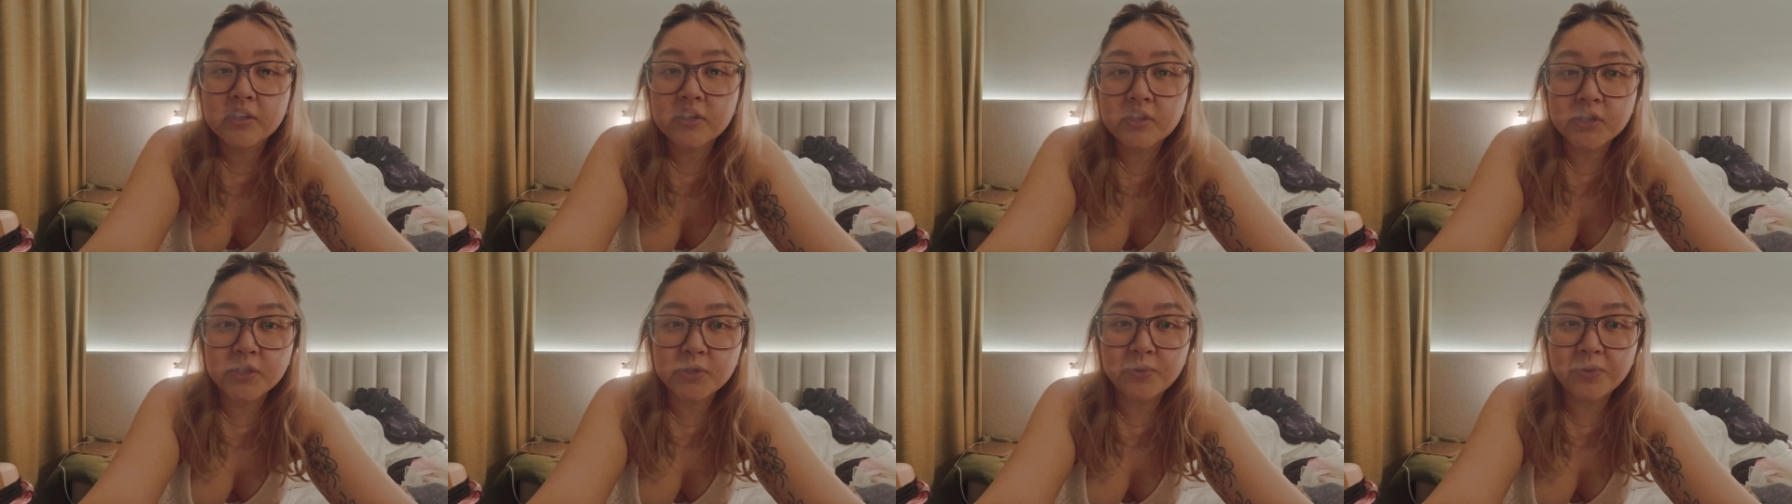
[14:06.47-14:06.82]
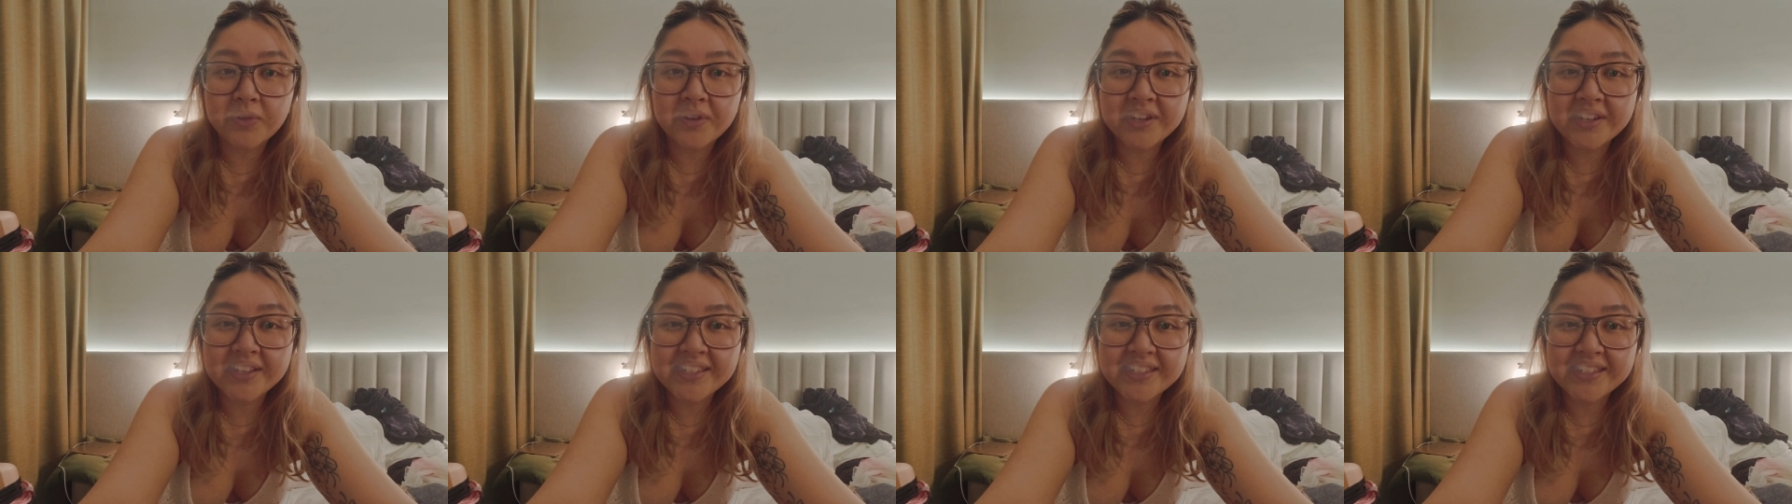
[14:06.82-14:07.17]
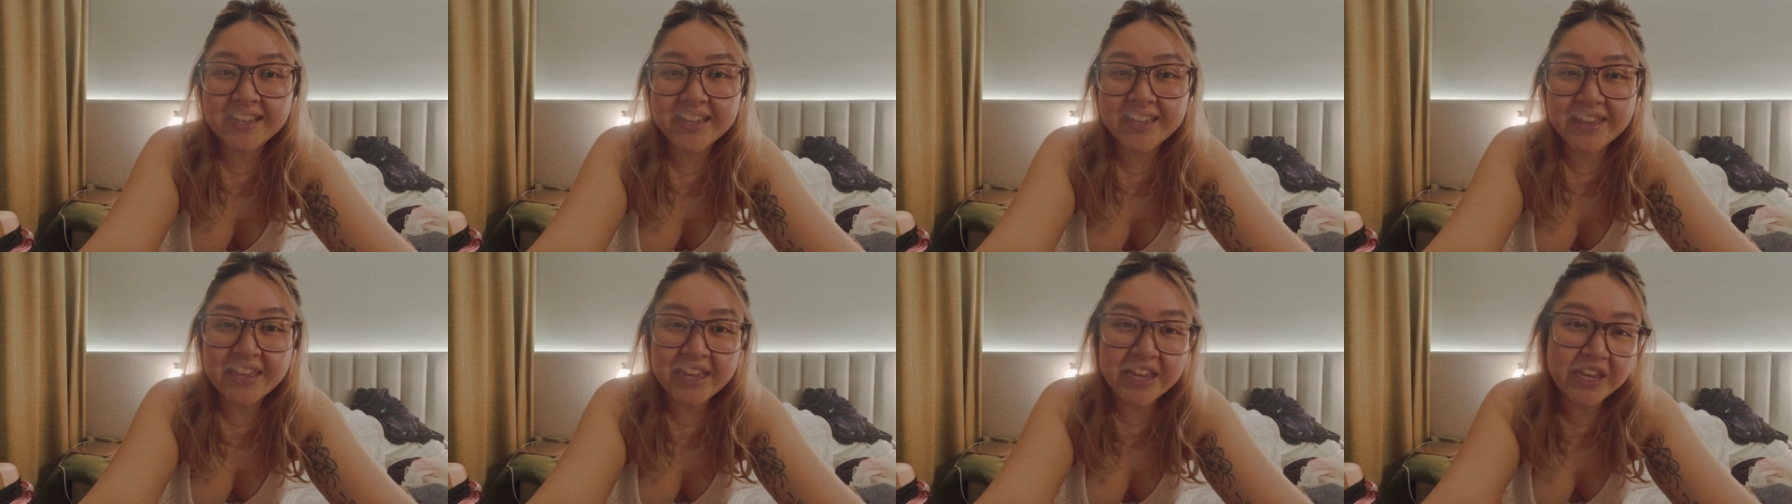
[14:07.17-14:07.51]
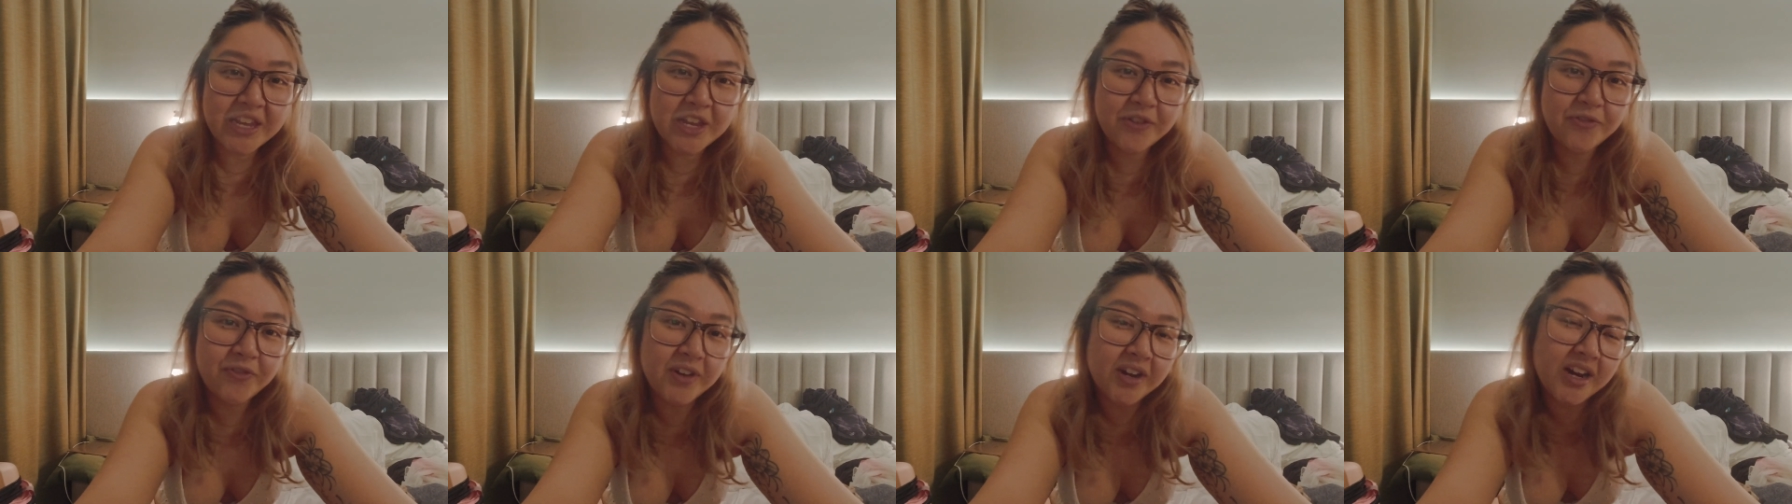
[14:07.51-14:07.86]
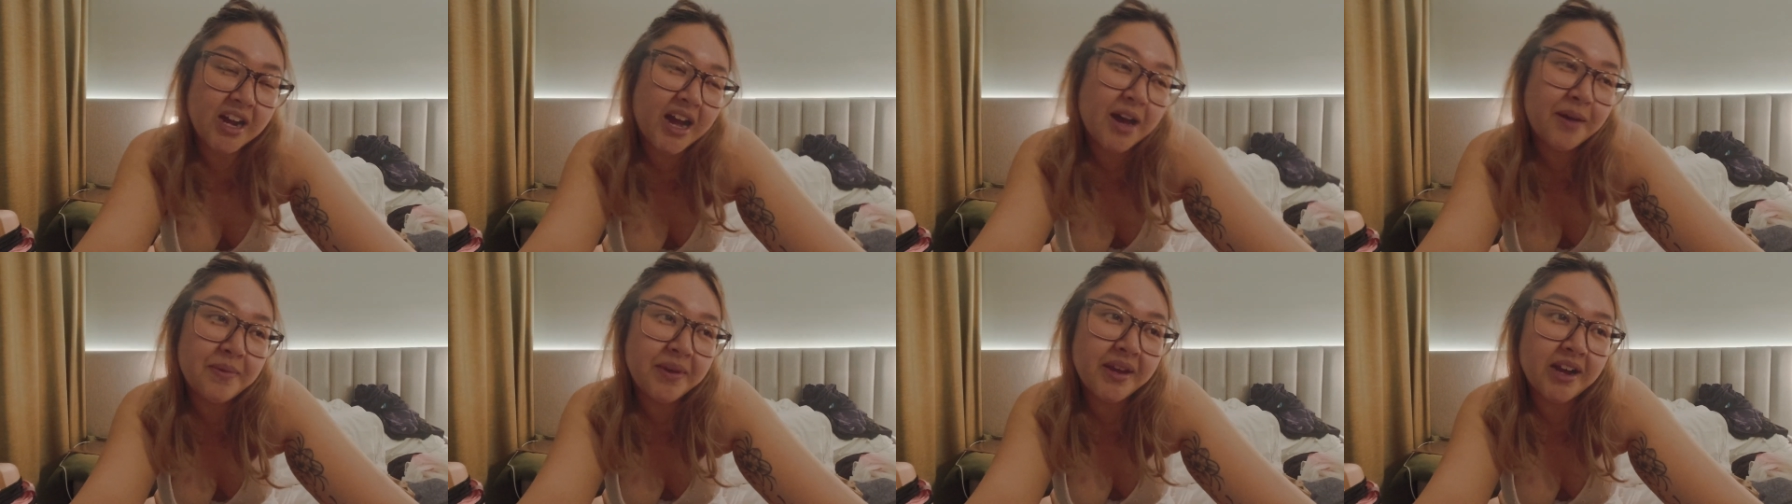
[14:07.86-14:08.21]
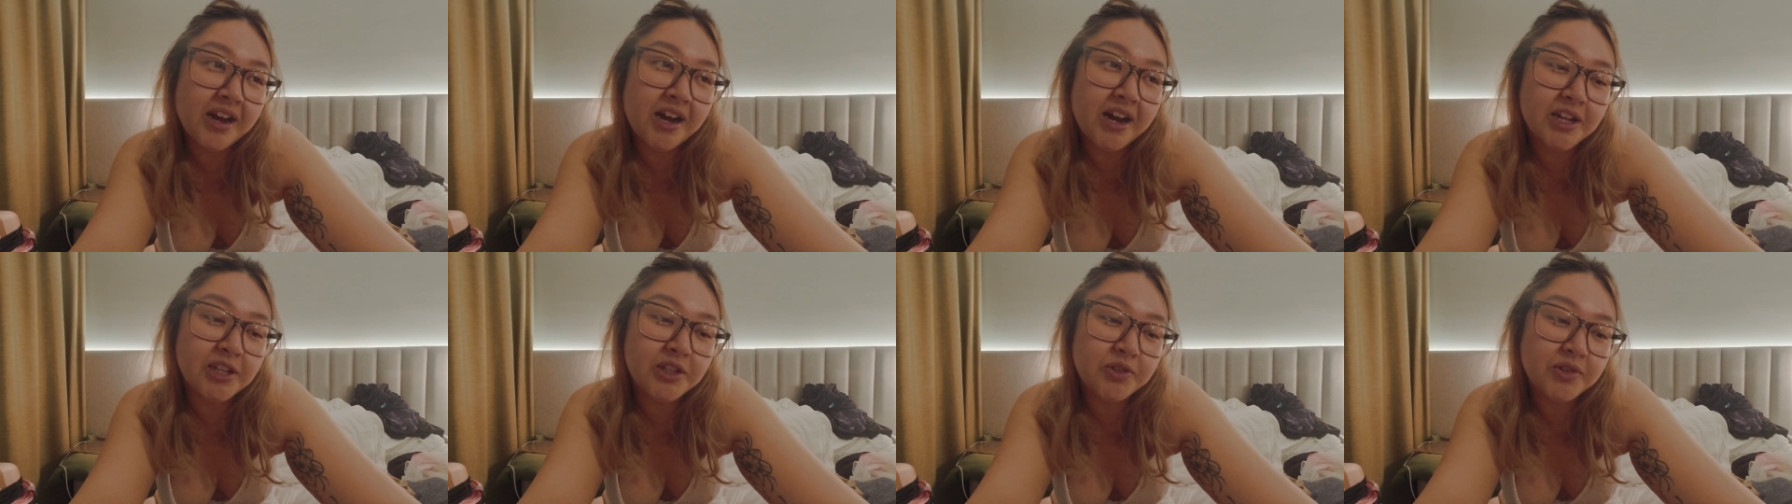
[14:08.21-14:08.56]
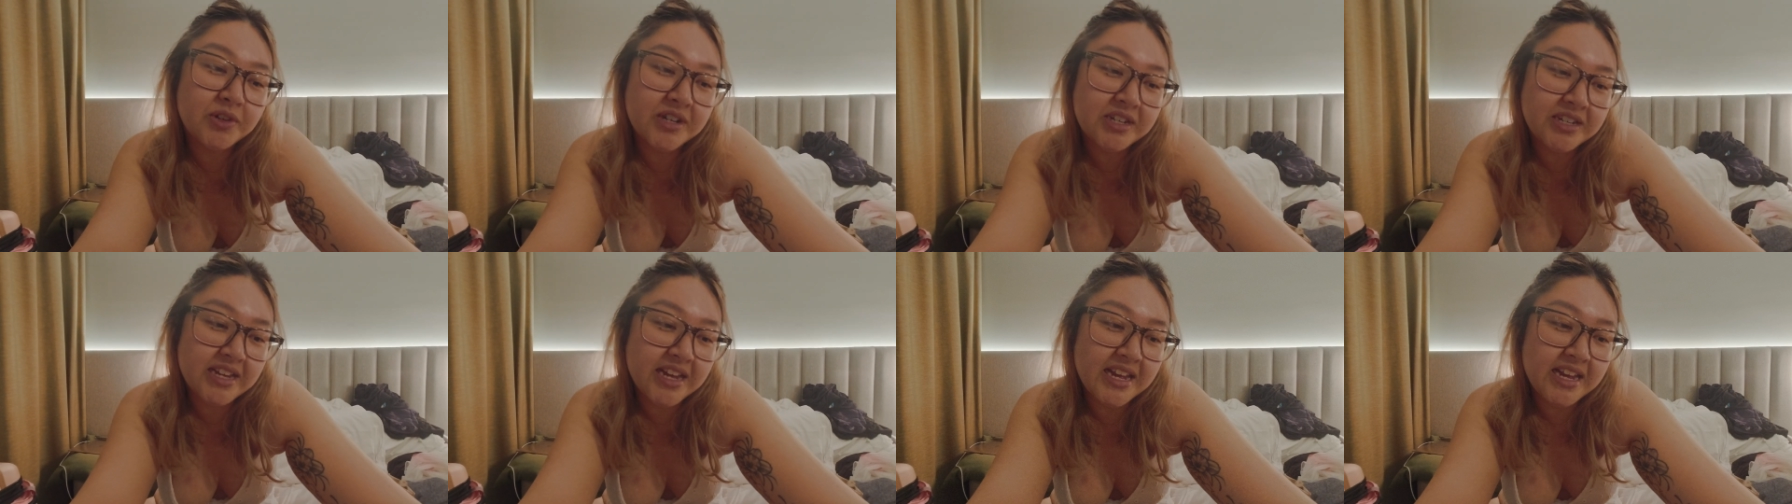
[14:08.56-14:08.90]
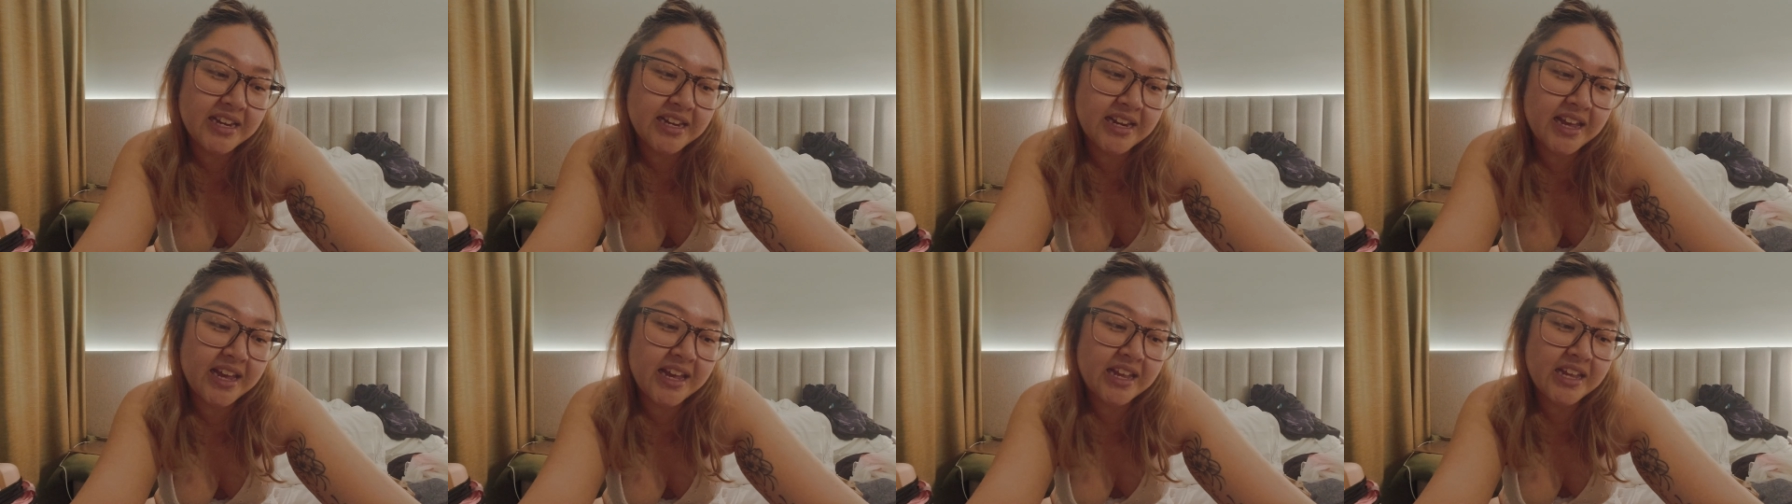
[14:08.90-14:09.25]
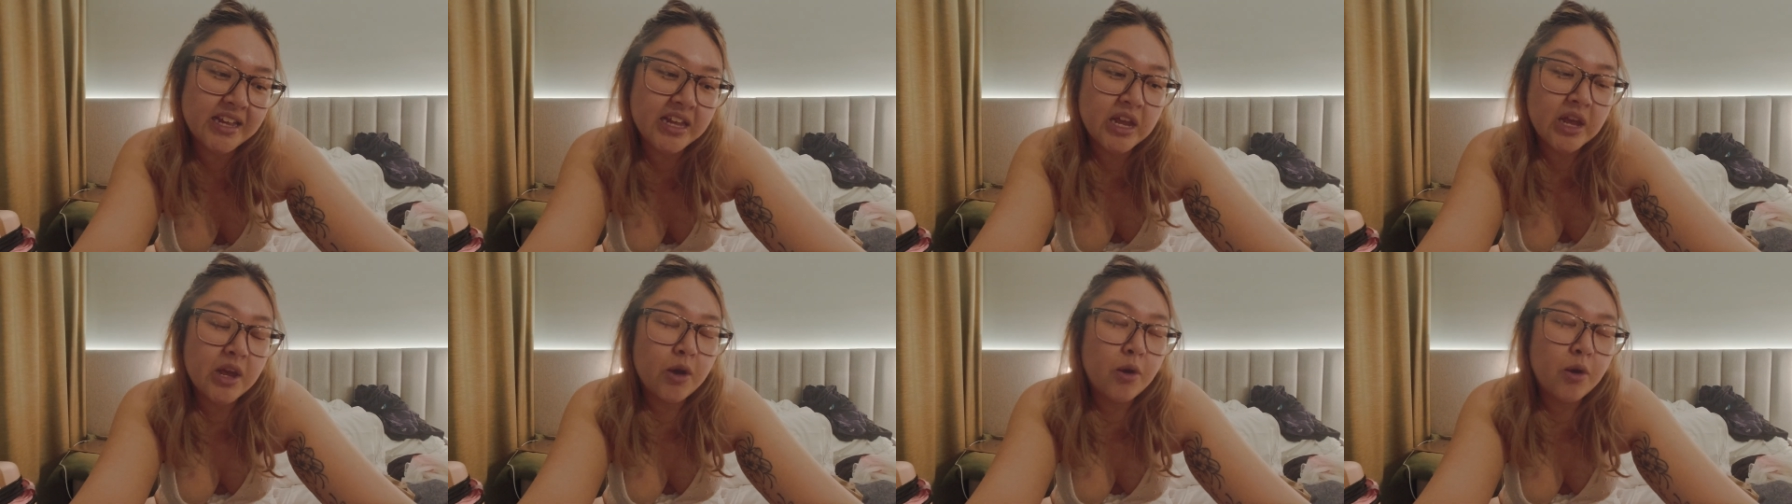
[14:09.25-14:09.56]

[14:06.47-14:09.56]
Just wanted to say thank you for coming on to our date night